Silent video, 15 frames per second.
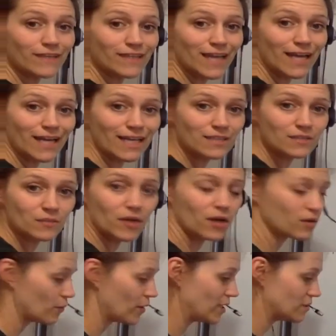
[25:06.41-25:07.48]
and that gets me all
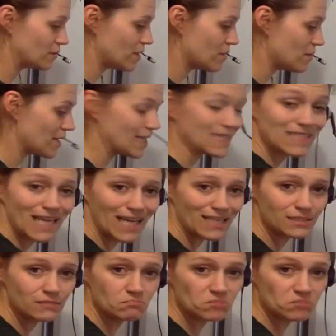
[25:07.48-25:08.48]
the way to my minus s.